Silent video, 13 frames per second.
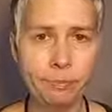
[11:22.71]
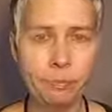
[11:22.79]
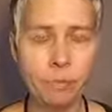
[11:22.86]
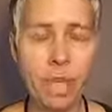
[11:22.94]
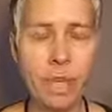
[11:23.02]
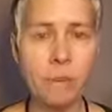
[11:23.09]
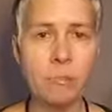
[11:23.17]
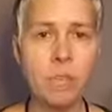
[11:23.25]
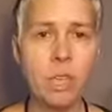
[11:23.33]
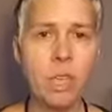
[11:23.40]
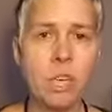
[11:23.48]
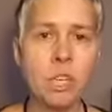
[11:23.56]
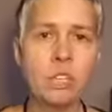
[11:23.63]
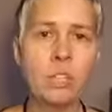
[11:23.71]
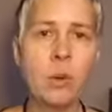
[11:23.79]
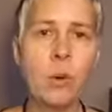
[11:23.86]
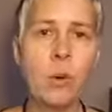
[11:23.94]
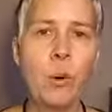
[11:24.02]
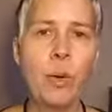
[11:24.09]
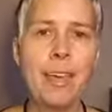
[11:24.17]
Okay?
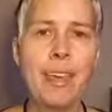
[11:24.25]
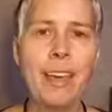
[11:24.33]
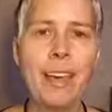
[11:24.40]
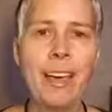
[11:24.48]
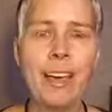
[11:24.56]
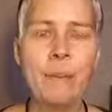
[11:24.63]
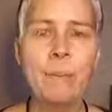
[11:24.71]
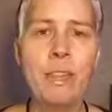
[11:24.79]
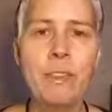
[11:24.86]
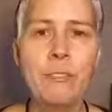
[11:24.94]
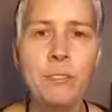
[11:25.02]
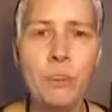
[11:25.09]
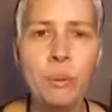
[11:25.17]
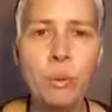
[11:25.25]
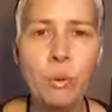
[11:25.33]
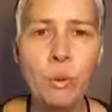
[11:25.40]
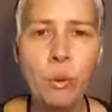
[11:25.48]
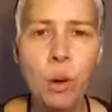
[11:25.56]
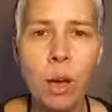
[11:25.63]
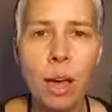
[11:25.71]
So um, if
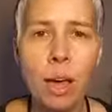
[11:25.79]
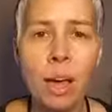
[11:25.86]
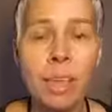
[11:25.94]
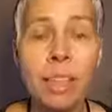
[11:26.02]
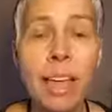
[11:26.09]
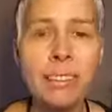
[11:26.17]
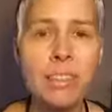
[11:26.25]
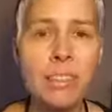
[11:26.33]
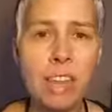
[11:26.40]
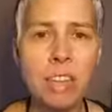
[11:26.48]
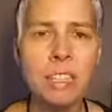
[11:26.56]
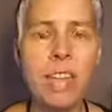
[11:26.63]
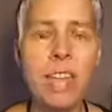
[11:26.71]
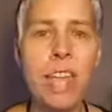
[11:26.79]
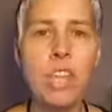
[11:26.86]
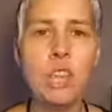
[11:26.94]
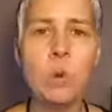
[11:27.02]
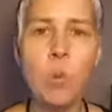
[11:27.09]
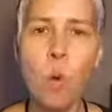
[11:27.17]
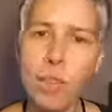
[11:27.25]
you uh, like this content and
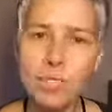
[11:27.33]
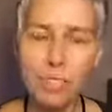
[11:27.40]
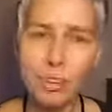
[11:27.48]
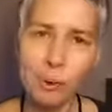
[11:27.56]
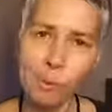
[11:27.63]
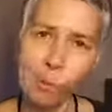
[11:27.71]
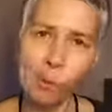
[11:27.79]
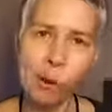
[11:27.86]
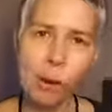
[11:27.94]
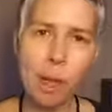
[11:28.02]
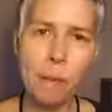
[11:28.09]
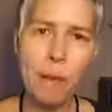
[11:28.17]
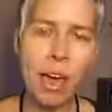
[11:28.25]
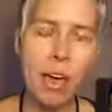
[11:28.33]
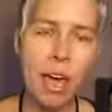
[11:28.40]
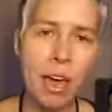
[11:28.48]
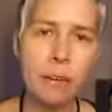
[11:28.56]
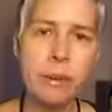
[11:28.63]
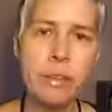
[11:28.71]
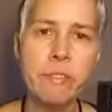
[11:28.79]
you want to hear more about how
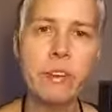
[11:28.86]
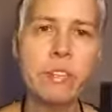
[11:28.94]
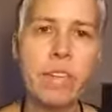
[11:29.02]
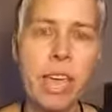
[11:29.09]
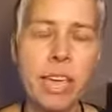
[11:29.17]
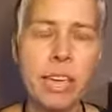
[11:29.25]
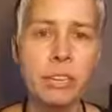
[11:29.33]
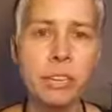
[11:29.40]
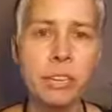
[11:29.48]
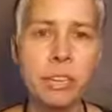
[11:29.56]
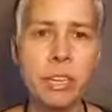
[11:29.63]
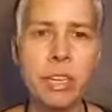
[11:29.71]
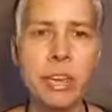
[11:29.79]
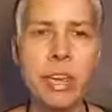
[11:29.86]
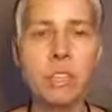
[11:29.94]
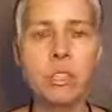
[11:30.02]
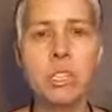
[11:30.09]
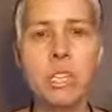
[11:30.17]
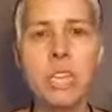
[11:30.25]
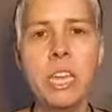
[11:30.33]
to reverse hiatal hernia
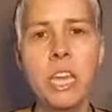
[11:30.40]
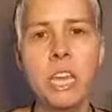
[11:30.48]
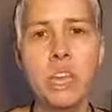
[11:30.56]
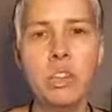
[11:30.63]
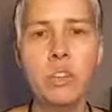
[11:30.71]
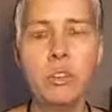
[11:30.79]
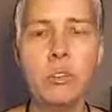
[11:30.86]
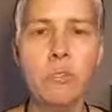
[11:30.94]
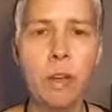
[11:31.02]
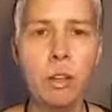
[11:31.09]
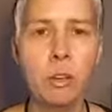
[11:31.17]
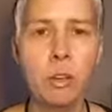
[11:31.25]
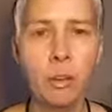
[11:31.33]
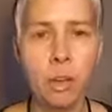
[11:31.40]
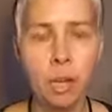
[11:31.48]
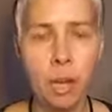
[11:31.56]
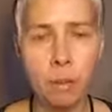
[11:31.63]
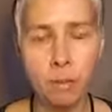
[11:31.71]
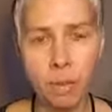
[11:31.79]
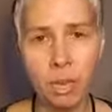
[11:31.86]
naturally, you can follow
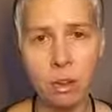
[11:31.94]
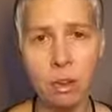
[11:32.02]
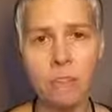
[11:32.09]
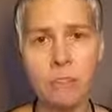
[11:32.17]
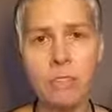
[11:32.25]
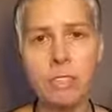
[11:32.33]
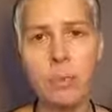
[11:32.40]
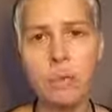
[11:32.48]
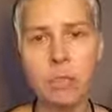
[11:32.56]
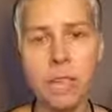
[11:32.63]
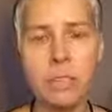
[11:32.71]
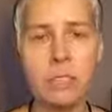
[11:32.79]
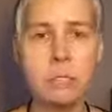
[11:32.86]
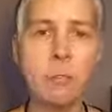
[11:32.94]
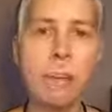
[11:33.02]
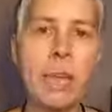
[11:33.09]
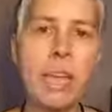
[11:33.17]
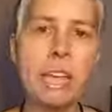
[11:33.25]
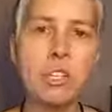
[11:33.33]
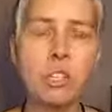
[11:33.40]
uh, me here on Facebook, like this
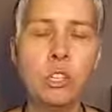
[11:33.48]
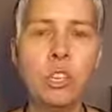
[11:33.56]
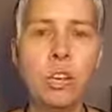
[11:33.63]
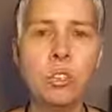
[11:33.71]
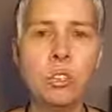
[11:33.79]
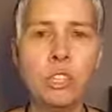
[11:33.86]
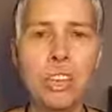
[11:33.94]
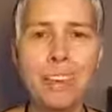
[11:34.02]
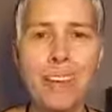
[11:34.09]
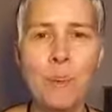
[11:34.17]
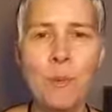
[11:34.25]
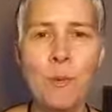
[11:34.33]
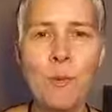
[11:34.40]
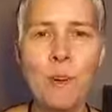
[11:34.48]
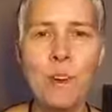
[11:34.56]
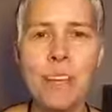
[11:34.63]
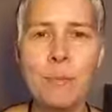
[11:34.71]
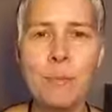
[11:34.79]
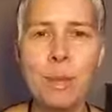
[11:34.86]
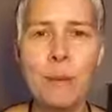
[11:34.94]
page. You can also check out more
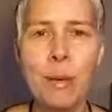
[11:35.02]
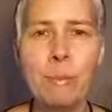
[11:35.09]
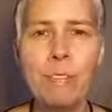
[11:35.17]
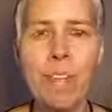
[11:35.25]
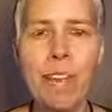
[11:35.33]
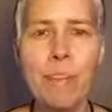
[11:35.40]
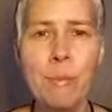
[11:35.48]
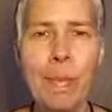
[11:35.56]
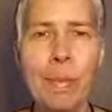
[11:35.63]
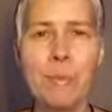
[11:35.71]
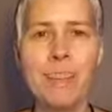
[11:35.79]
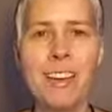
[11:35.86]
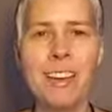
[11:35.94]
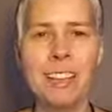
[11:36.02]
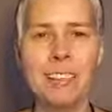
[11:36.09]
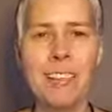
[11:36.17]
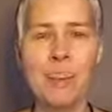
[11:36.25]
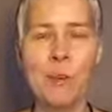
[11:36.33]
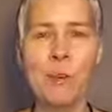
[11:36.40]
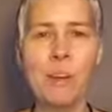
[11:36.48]
at my website,
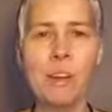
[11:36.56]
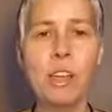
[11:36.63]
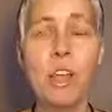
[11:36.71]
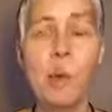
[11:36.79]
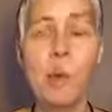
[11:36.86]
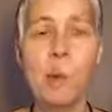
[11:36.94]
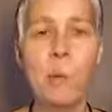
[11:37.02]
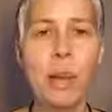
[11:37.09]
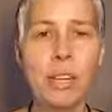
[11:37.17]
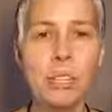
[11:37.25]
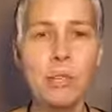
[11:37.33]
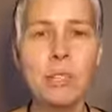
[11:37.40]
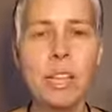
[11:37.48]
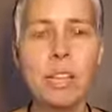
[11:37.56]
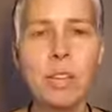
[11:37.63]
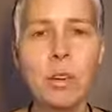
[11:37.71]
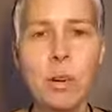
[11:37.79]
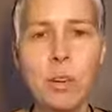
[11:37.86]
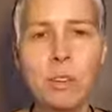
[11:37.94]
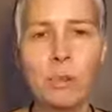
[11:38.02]
pamfox.org, where I do sell a
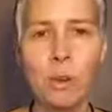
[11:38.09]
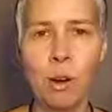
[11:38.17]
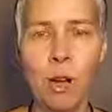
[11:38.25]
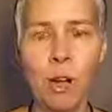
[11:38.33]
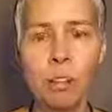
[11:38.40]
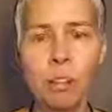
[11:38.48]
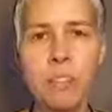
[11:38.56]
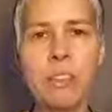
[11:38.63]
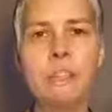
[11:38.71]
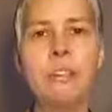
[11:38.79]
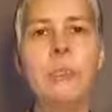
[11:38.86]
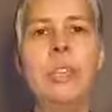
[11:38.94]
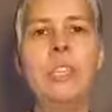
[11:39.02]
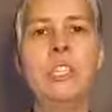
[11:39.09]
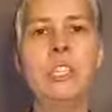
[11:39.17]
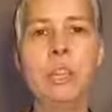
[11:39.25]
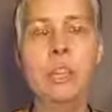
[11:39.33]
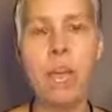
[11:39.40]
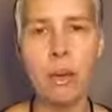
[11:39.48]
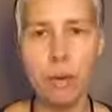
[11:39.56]
course where all of the information
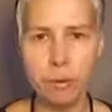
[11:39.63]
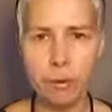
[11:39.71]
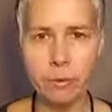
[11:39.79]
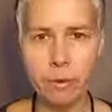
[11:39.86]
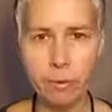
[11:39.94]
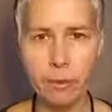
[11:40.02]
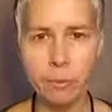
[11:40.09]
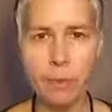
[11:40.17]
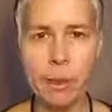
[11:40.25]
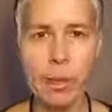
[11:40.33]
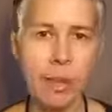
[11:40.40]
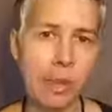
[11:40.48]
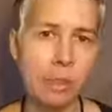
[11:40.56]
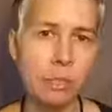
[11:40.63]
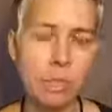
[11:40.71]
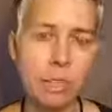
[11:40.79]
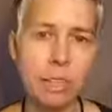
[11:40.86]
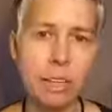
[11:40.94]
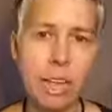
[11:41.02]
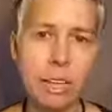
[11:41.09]
on how I reversed my hiatal
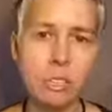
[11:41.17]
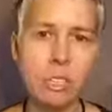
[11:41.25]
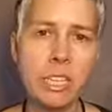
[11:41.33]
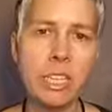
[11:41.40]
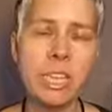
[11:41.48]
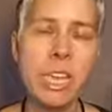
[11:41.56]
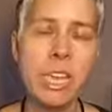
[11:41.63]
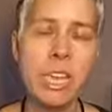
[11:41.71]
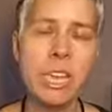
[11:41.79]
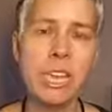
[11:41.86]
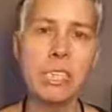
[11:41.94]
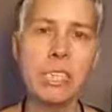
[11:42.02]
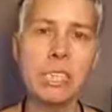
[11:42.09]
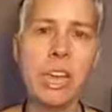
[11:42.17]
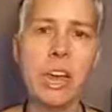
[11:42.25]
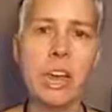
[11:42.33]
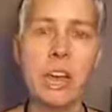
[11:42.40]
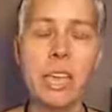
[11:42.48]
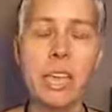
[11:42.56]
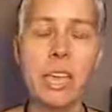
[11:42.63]
hernia naturally is
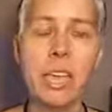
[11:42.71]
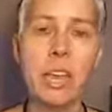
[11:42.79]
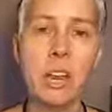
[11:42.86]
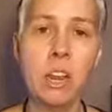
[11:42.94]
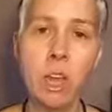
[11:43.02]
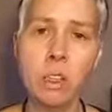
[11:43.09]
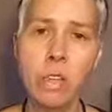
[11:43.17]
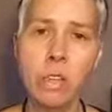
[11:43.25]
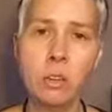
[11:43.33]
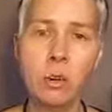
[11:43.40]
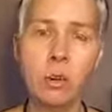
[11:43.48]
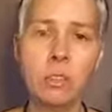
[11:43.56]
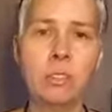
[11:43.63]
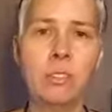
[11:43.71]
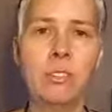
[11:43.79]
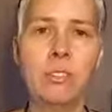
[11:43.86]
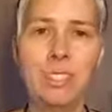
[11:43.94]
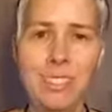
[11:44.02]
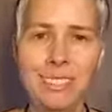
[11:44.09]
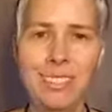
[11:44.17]
there in an online course for
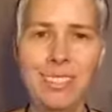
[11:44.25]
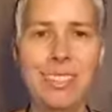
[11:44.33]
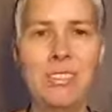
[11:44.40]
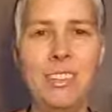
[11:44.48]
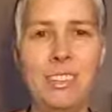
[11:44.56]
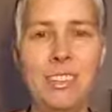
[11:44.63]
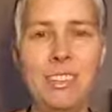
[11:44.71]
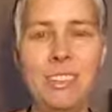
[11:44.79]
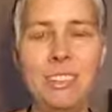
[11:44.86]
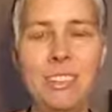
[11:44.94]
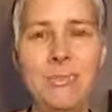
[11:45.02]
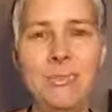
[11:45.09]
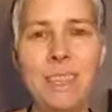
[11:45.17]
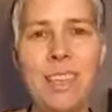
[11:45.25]
$67.